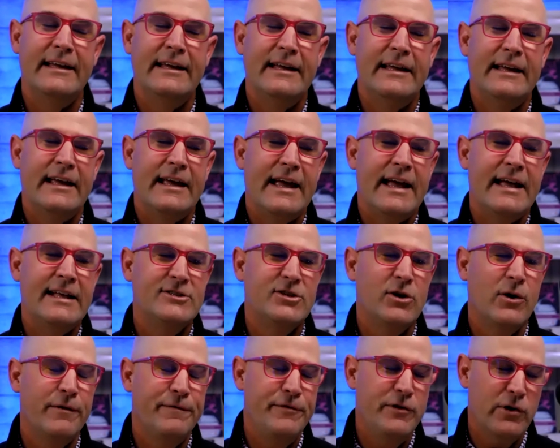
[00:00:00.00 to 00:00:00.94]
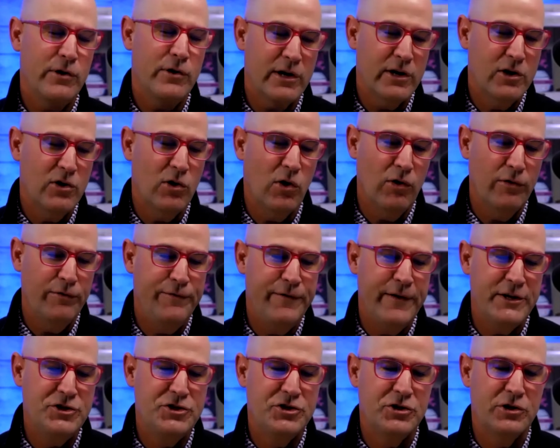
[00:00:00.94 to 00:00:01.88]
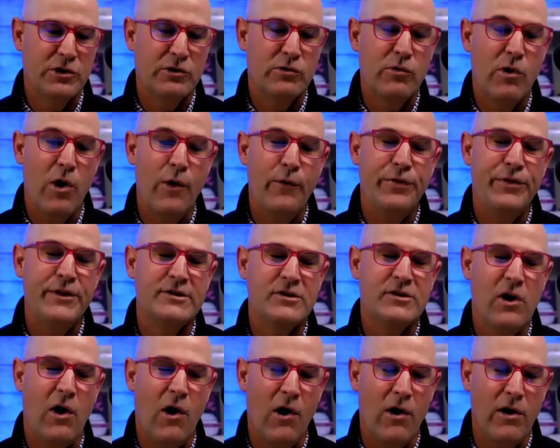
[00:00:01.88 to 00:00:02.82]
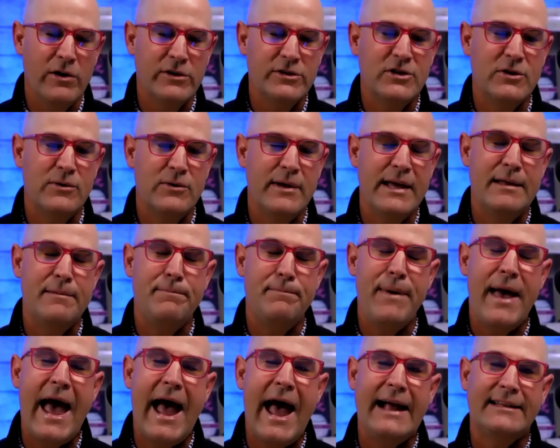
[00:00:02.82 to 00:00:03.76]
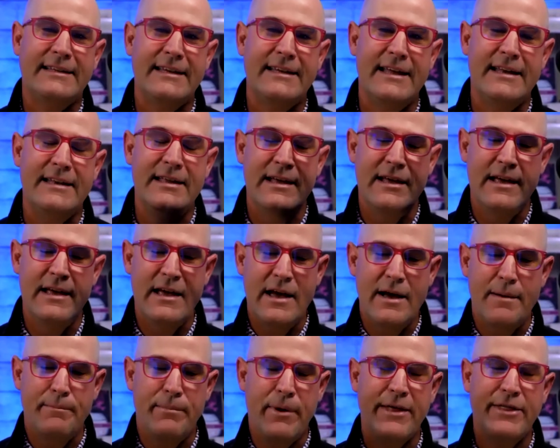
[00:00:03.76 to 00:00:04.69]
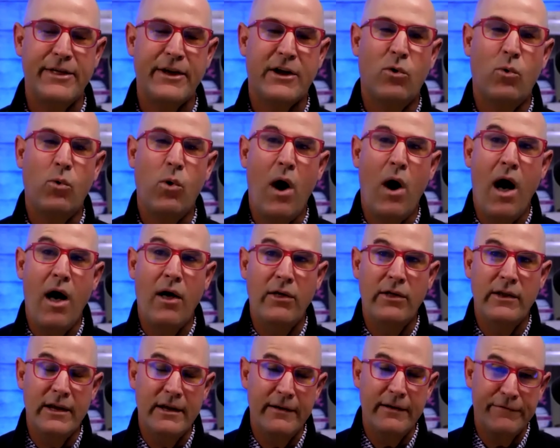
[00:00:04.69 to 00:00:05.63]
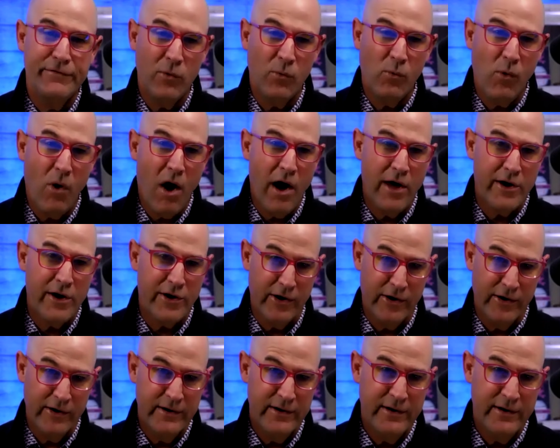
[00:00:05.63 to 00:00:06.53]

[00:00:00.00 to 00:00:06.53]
And so if you're a goldfish, your growth is also impacted by the quality of the water,